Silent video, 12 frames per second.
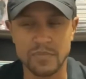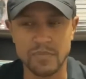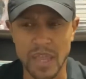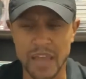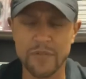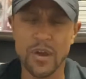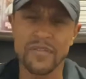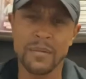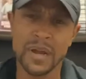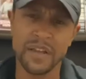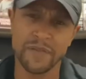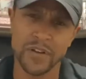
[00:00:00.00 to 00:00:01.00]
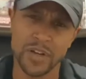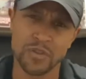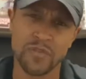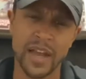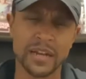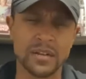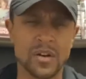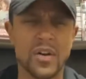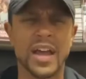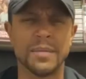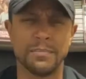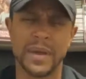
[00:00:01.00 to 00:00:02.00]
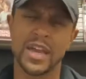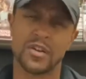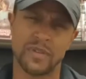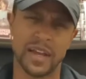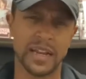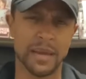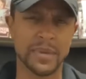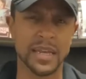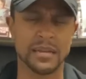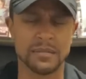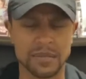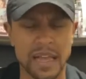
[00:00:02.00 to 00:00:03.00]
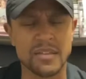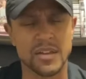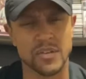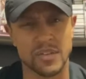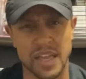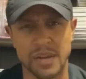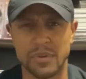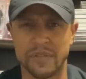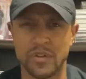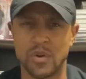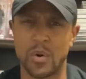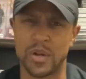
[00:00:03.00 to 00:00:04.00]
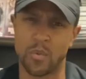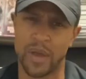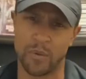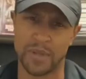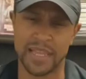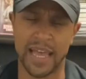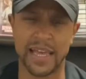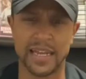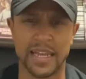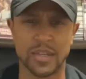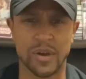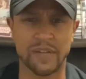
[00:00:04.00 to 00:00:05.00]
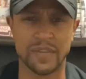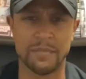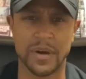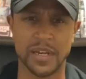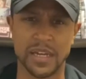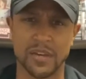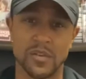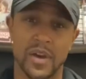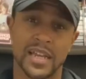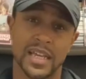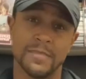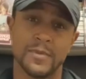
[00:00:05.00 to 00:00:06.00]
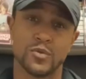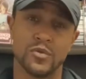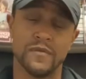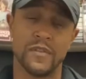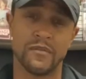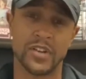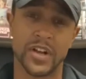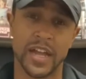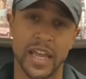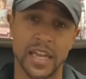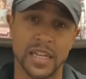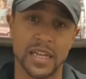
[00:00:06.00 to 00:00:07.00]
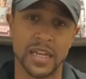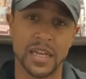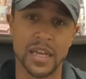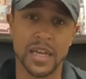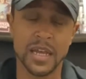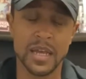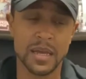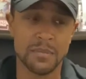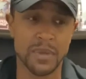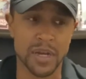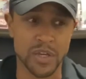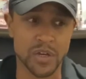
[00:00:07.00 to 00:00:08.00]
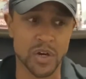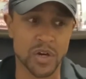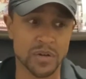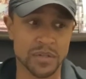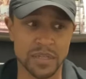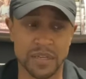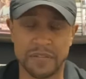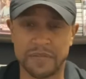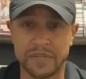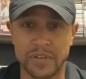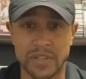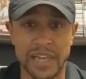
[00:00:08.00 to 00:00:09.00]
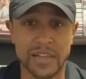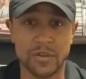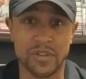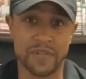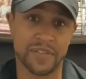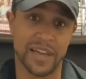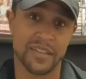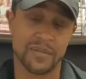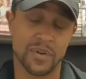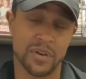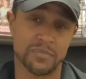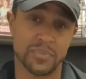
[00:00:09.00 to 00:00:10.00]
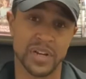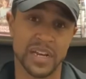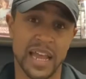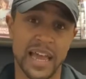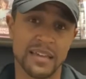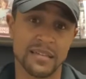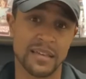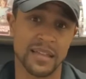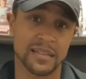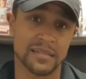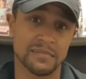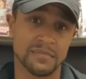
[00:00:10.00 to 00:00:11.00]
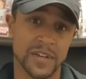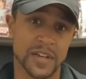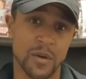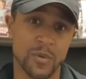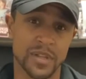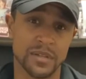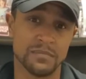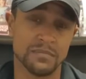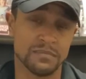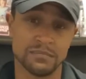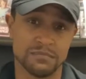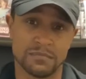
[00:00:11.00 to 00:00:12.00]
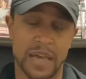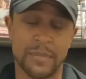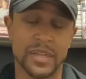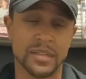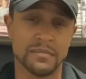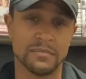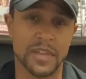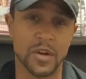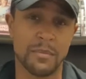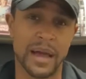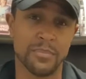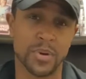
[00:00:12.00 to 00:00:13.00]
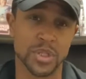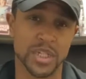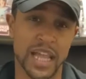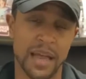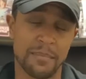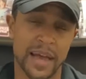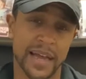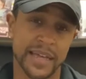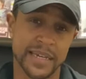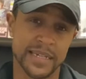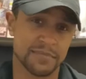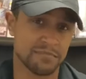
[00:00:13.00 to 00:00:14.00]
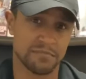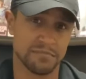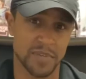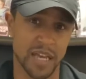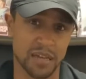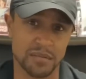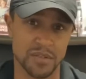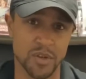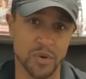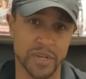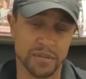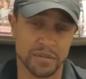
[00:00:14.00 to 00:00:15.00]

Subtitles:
If you have the money for your rent, go ahead, pay your rent. I mean, that's understandable if you don't want to wait with that and you have the money, because you got to keep the roof over your head. But, if your landlord's flexible and pretty nice and they're not willing, they don't mind pushing that back, yeah, do it.